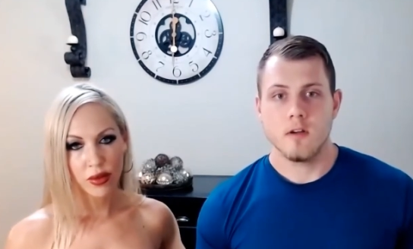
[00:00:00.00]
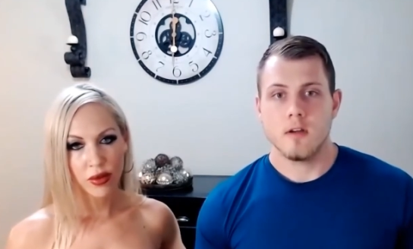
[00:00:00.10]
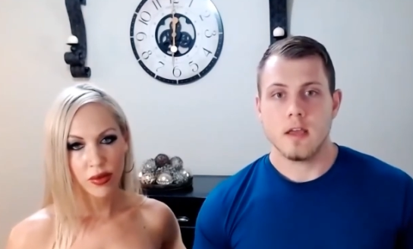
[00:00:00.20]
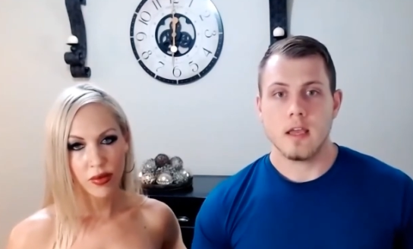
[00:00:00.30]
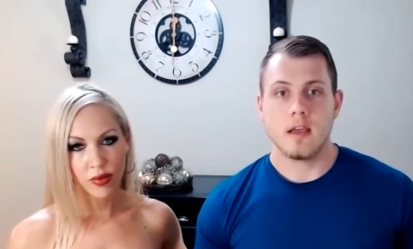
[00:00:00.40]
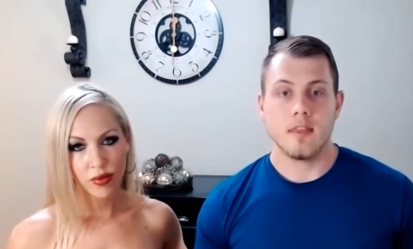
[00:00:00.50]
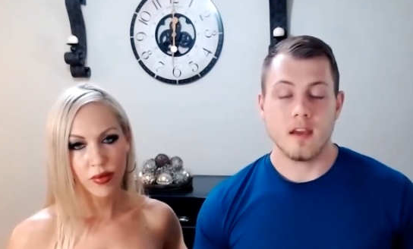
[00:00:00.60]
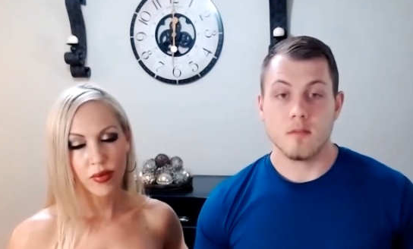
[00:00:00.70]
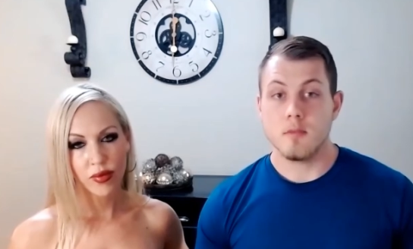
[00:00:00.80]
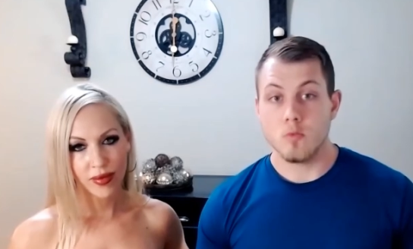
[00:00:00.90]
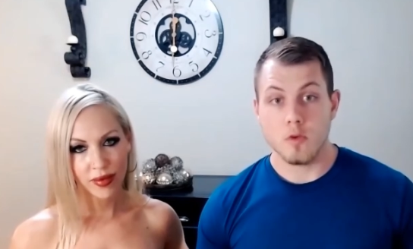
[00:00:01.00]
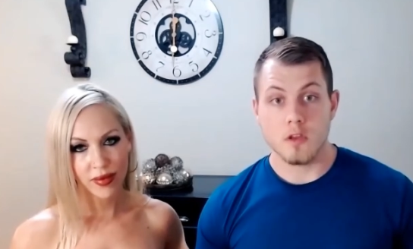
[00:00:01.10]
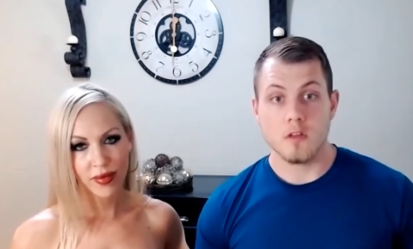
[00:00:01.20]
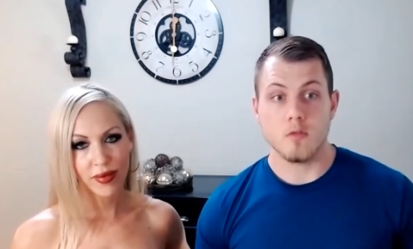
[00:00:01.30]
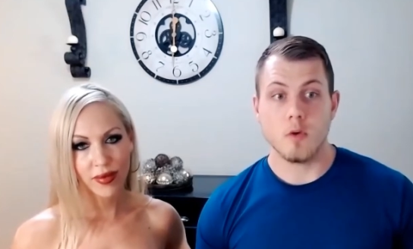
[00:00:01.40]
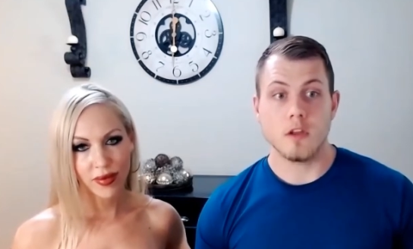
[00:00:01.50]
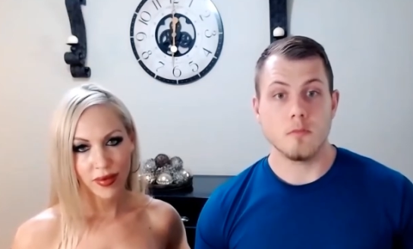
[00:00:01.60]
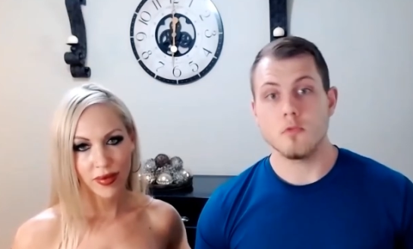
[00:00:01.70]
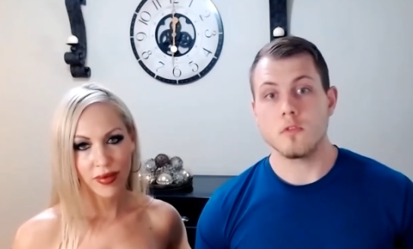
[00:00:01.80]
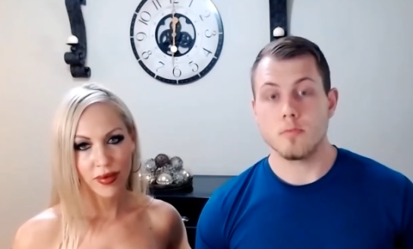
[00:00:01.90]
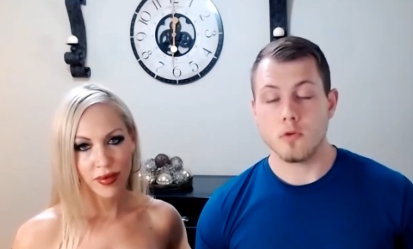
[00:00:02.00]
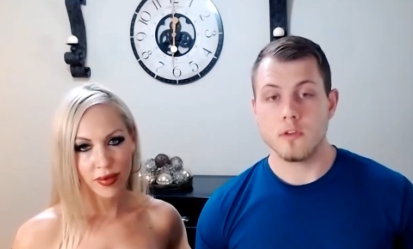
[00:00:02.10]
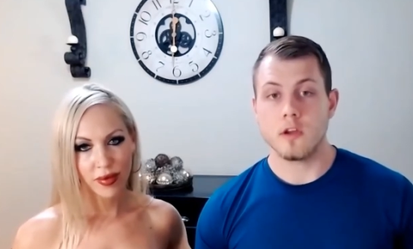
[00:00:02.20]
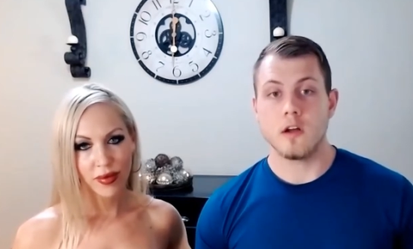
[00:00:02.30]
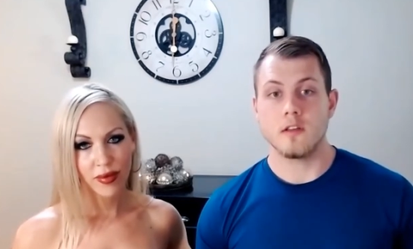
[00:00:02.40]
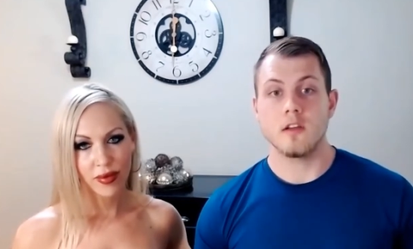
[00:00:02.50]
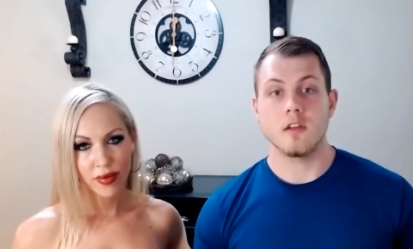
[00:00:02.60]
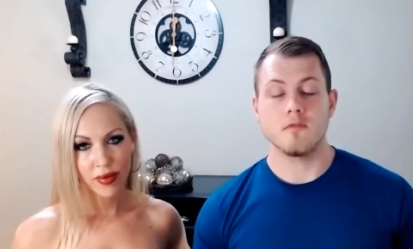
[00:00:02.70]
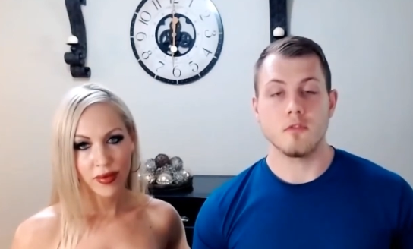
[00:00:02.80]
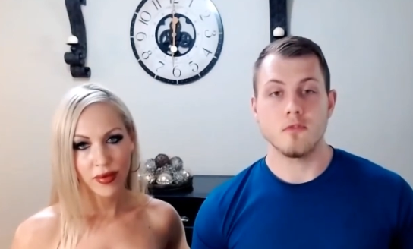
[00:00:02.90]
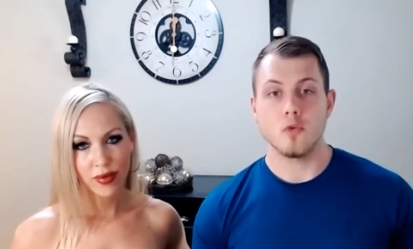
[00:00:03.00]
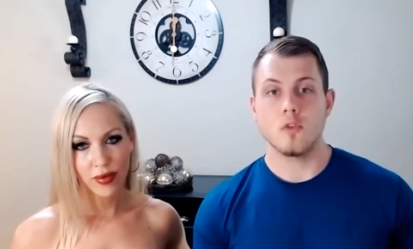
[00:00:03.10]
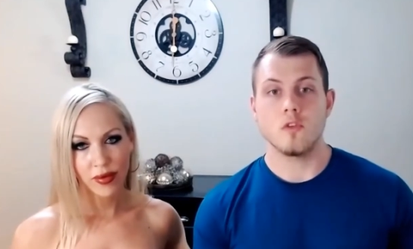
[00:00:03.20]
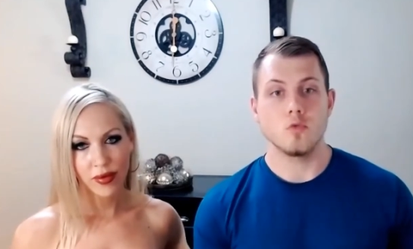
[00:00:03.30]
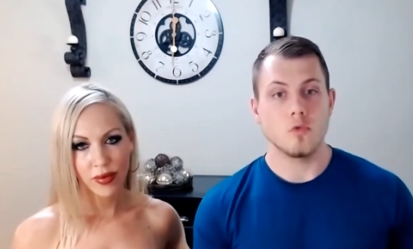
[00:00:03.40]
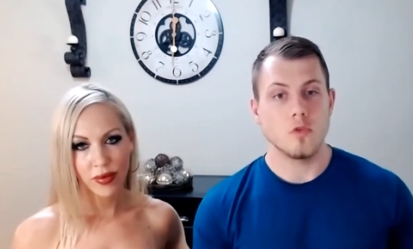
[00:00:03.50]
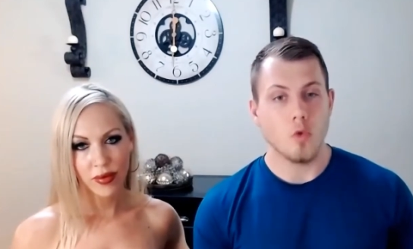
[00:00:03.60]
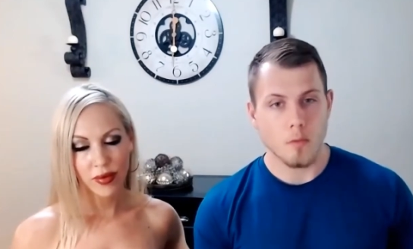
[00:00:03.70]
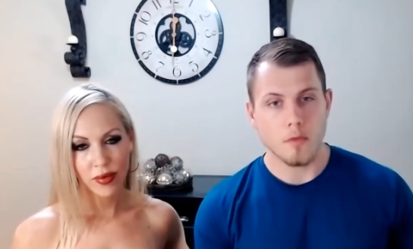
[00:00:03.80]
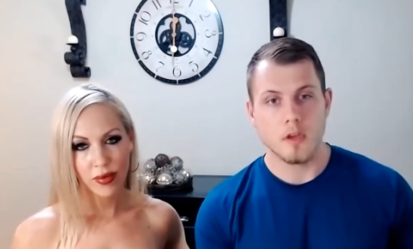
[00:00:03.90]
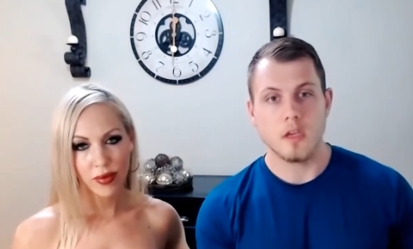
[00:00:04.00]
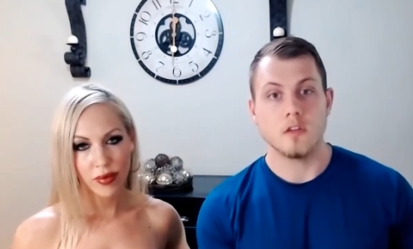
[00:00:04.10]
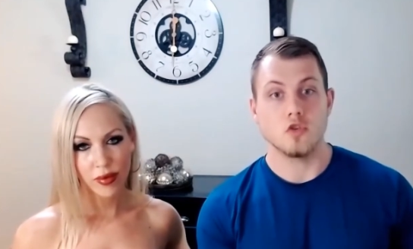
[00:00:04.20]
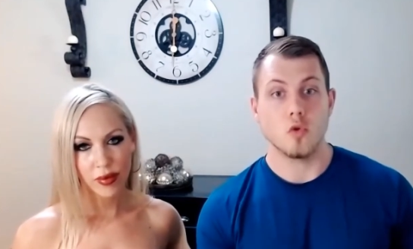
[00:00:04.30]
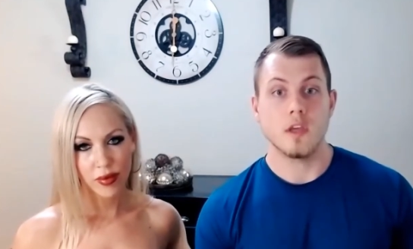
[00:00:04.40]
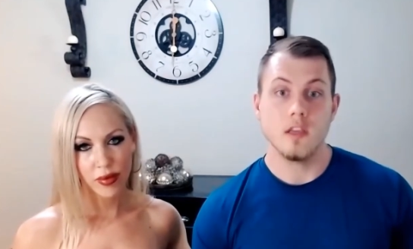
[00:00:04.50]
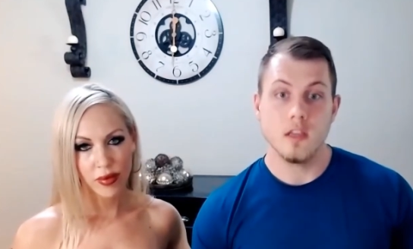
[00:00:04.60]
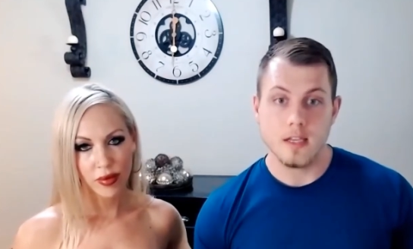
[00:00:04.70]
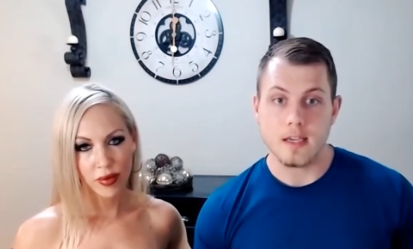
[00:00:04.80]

Speaker 1: And that can be a really easy way to boost the protein content of the foods you normally enjoy eating.